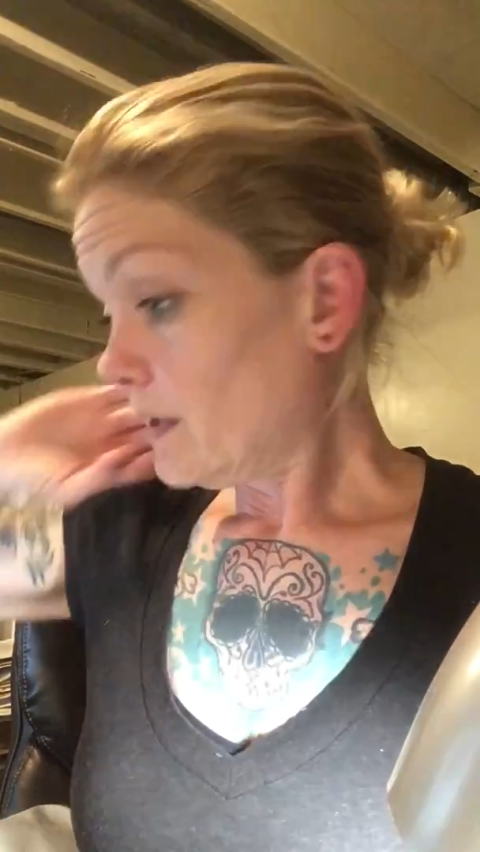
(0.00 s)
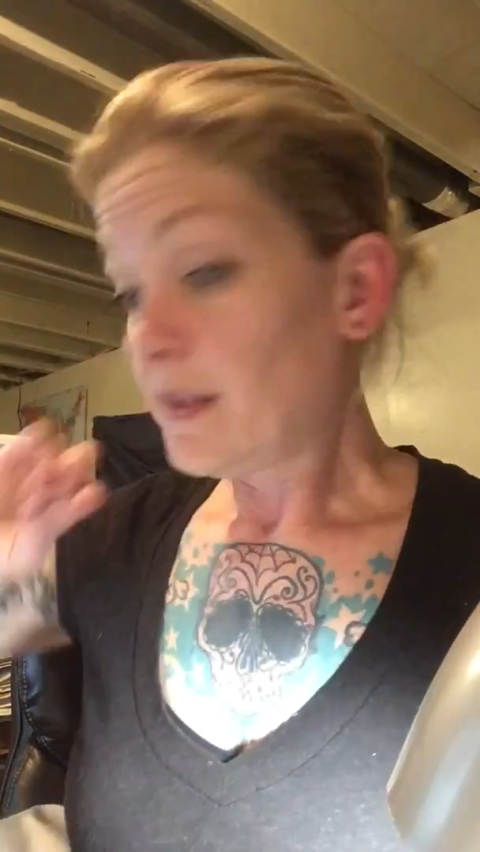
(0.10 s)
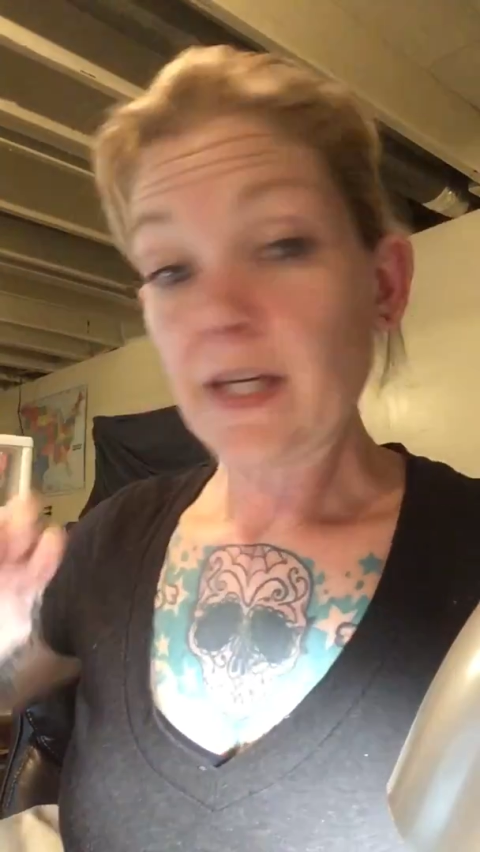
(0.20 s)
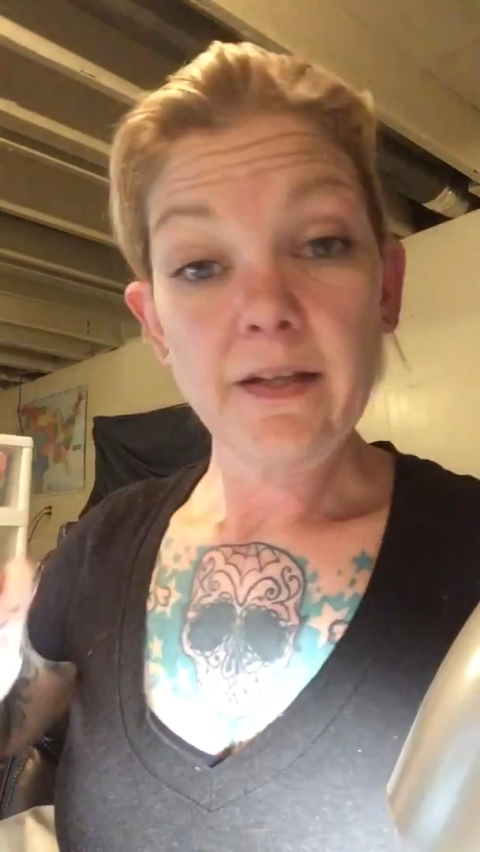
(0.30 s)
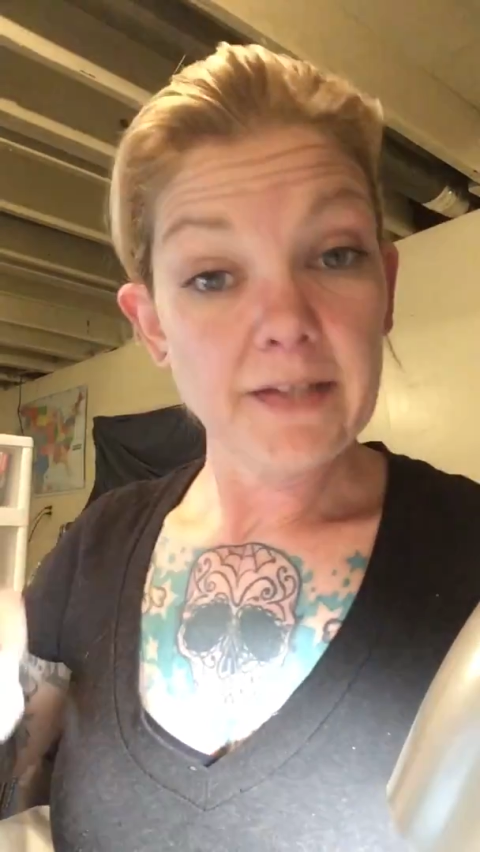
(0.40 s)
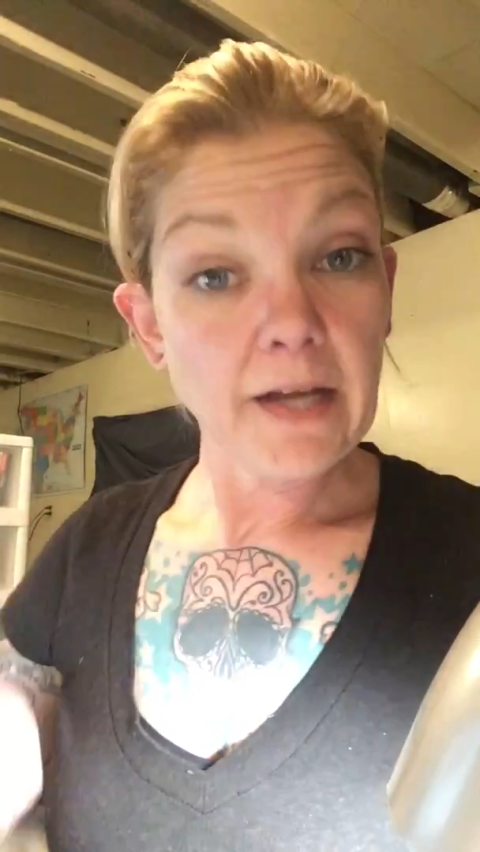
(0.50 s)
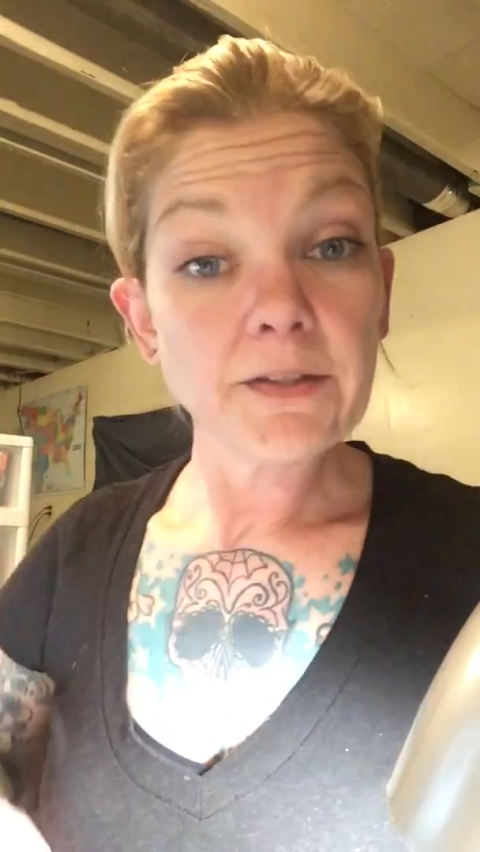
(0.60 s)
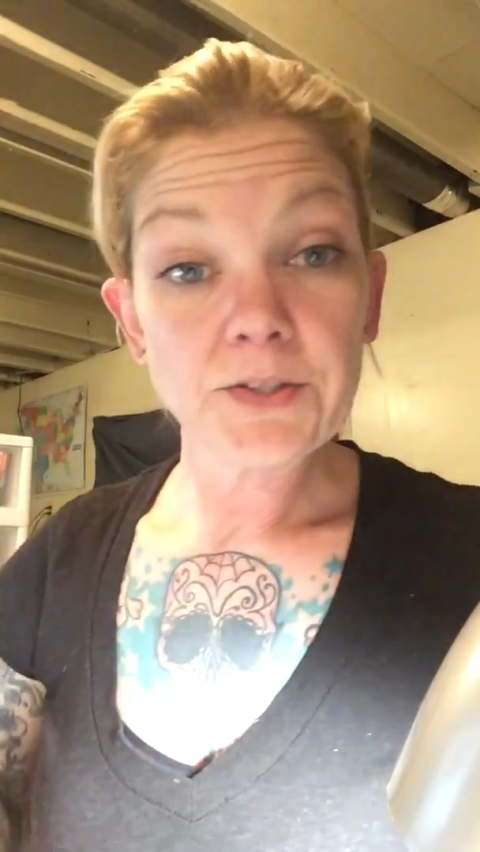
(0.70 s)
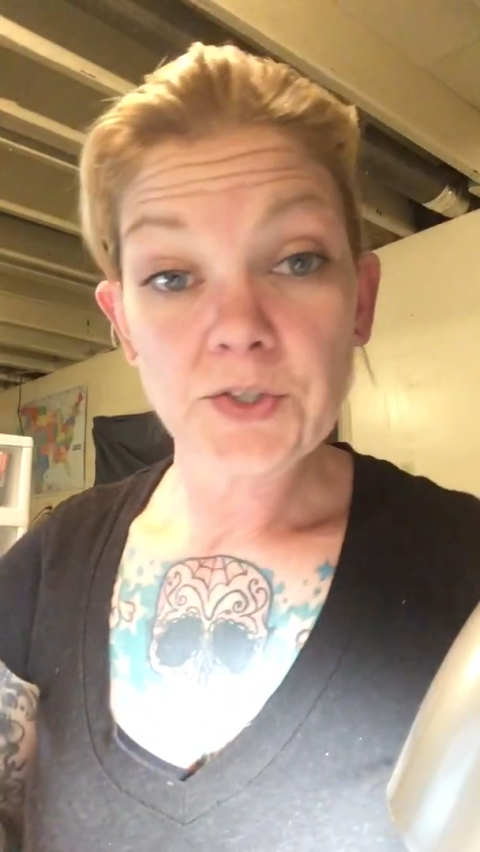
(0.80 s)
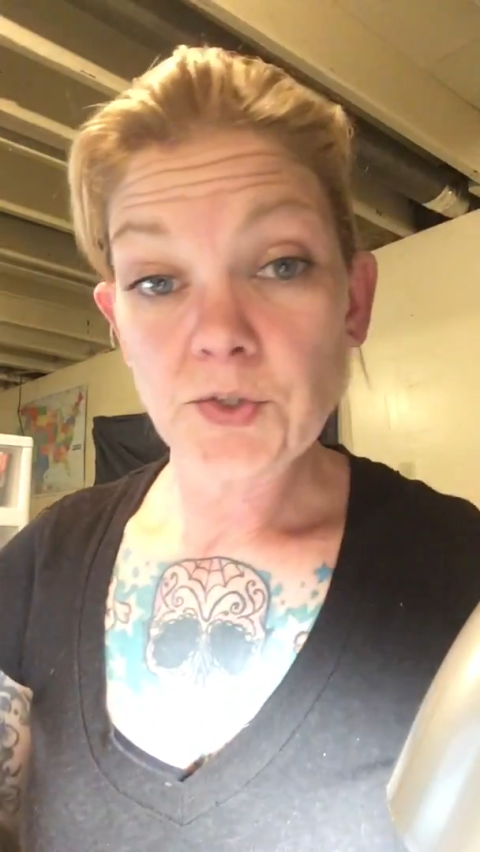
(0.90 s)
the
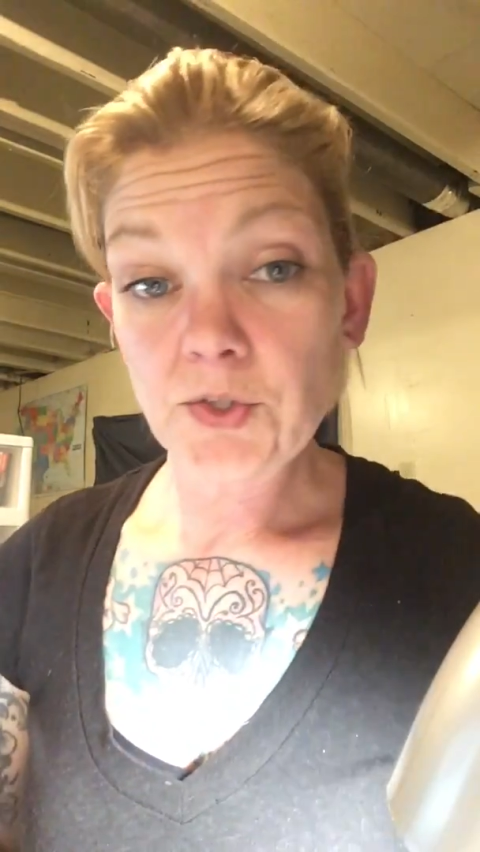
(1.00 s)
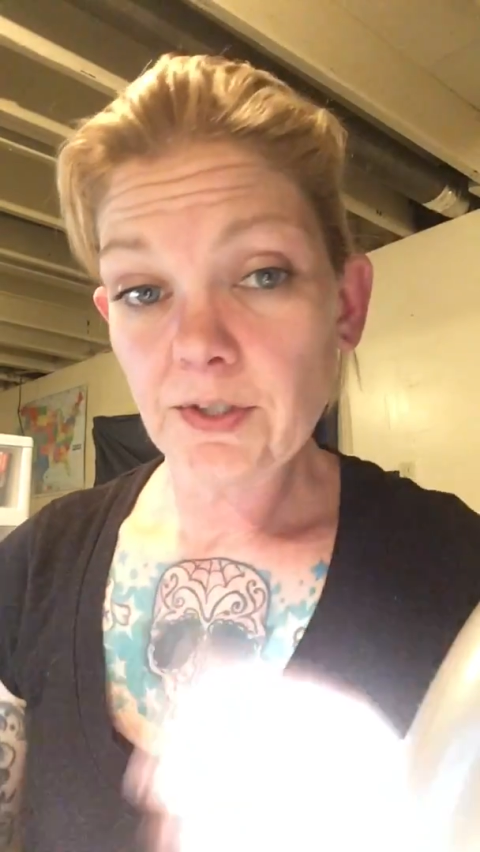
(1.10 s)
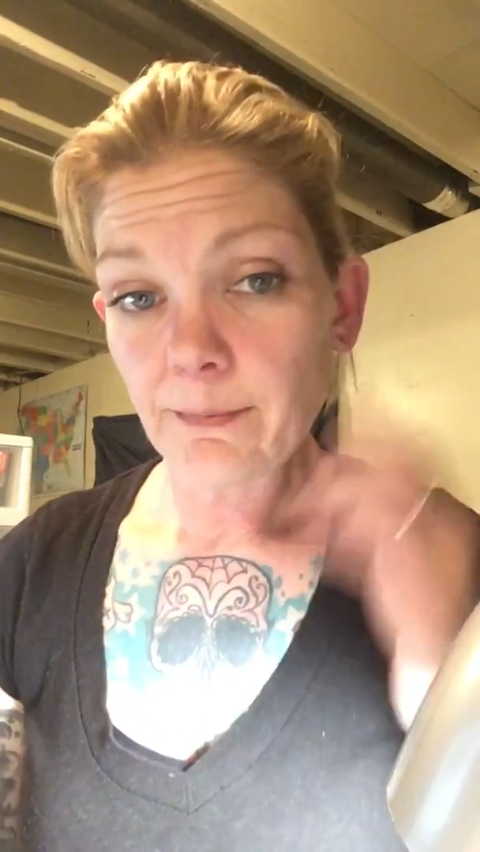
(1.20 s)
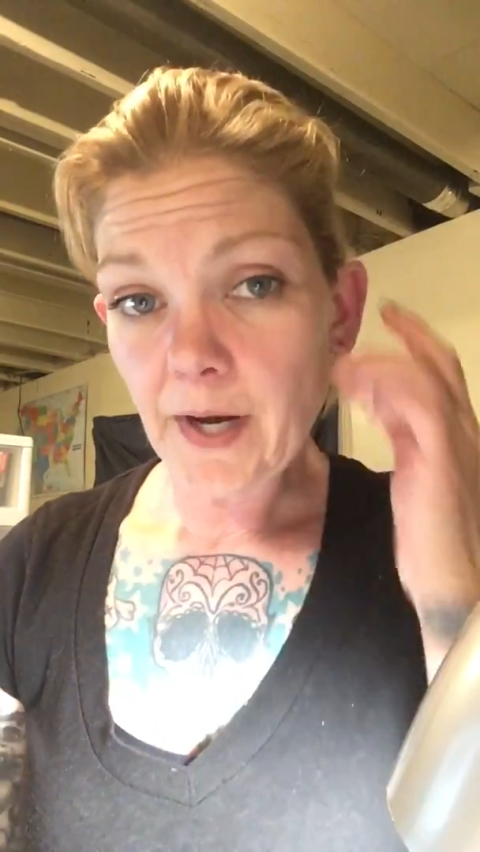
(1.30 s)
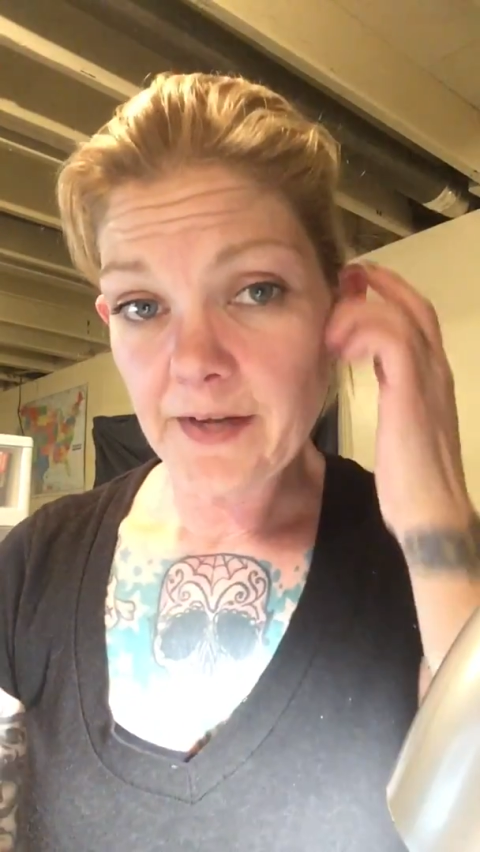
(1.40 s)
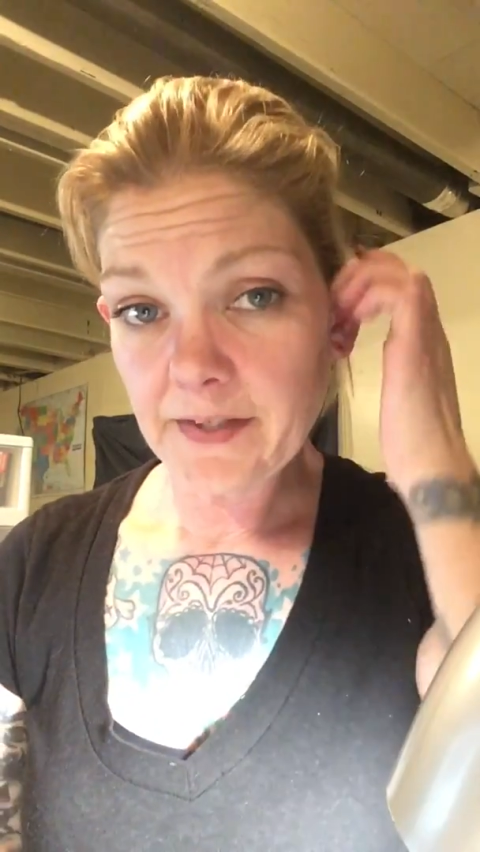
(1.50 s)
tellers usually buy